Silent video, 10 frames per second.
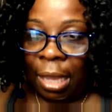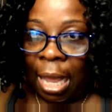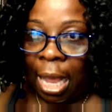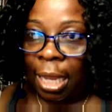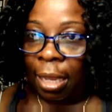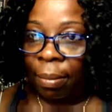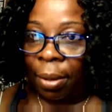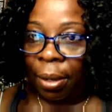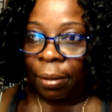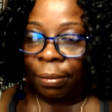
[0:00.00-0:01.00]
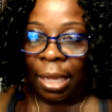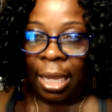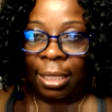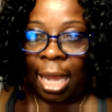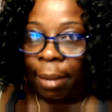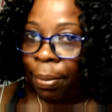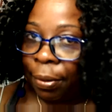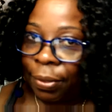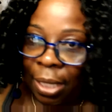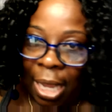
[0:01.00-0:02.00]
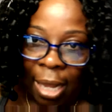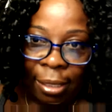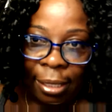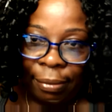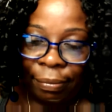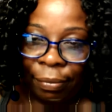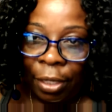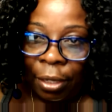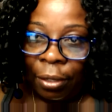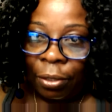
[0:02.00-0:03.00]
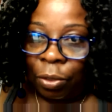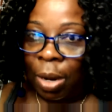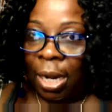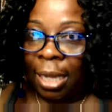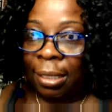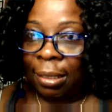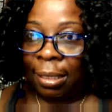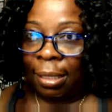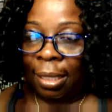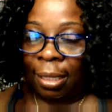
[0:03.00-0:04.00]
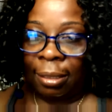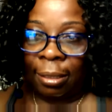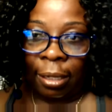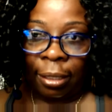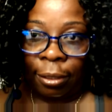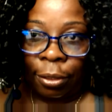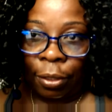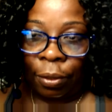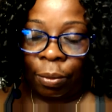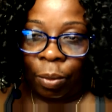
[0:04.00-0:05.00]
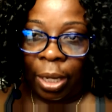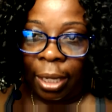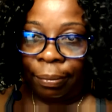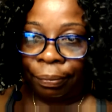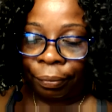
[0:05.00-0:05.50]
I am a type personality, so I like to see things done in a certain way.